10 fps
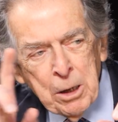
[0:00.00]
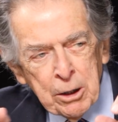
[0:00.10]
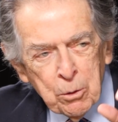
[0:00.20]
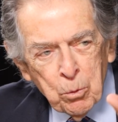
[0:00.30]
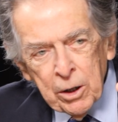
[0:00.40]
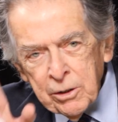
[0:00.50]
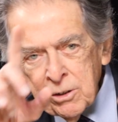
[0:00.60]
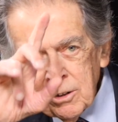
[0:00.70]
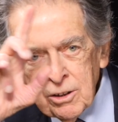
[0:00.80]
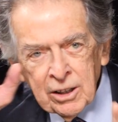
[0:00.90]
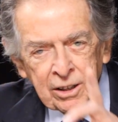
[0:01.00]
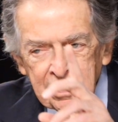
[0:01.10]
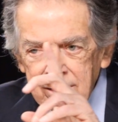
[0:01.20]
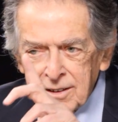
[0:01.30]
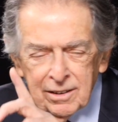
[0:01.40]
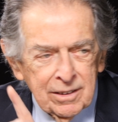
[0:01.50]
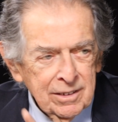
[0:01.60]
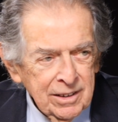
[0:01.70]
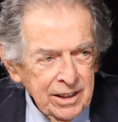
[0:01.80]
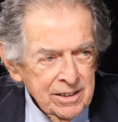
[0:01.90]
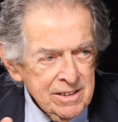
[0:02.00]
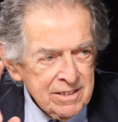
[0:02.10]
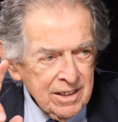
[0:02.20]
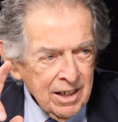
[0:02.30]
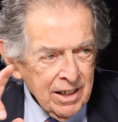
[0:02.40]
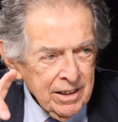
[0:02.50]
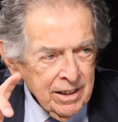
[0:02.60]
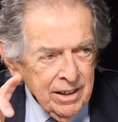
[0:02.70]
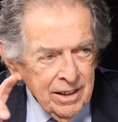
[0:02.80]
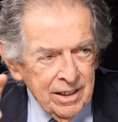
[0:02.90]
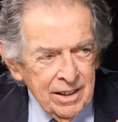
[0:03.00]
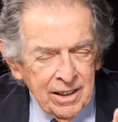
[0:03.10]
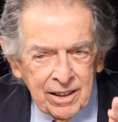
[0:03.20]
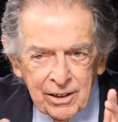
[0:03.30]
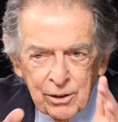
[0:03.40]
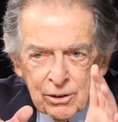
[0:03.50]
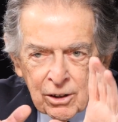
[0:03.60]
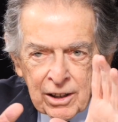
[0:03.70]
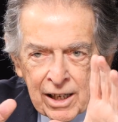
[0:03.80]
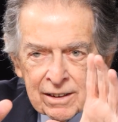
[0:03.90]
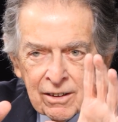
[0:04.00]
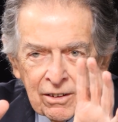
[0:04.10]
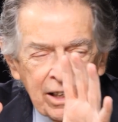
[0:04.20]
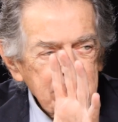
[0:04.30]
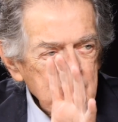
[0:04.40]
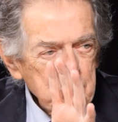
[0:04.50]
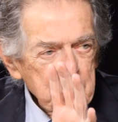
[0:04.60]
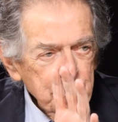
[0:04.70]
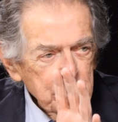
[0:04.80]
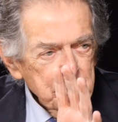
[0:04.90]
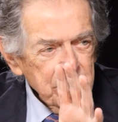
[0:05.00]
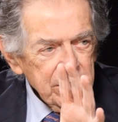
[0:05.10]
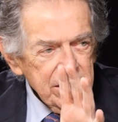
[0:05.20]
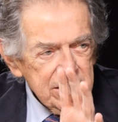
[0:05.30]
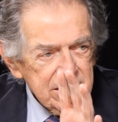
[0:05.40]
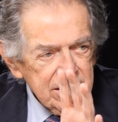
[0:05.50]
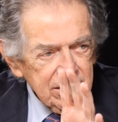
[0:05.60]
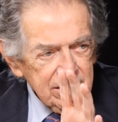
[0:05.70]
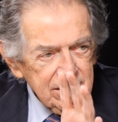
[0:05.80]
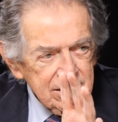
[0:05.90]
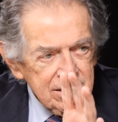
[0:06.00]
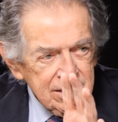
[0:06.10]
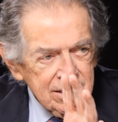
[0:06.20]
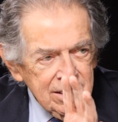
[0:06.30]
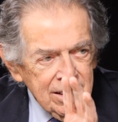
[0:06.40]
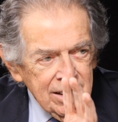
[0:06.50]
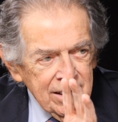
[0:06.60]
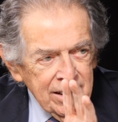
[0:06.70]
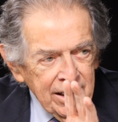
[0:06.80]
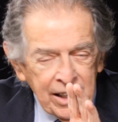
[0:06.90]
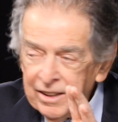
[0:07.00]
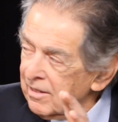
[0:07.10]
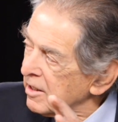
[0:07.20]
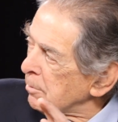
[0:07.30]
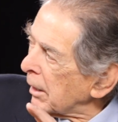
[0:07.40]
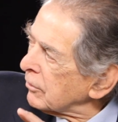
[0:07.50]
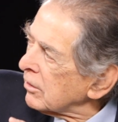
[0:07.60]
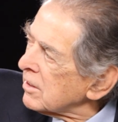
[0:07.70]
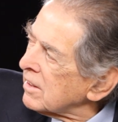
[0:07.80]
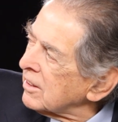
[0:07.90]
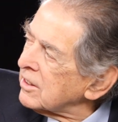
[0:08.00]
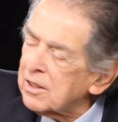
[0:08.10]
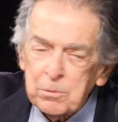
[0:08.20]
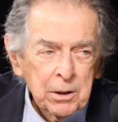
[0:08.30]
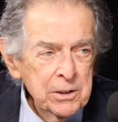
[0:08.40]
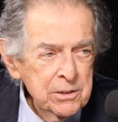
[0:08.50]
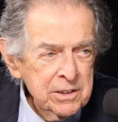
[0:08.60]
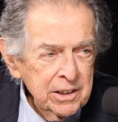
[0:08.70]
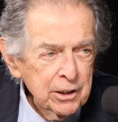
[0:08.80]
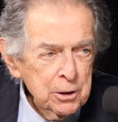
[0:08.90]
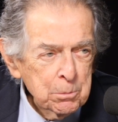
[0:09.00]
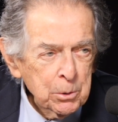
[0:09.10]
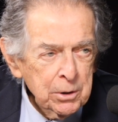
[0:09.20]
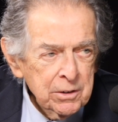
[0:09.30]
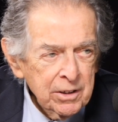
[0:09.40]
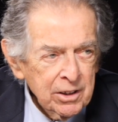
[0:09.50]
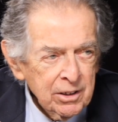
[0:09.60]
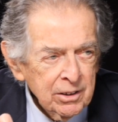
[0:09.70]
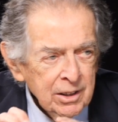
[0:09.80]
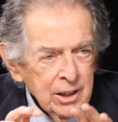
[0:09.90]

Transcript: matter where you look in the sky, you look at the light coming from various stars and spectra such as what you see on the board there,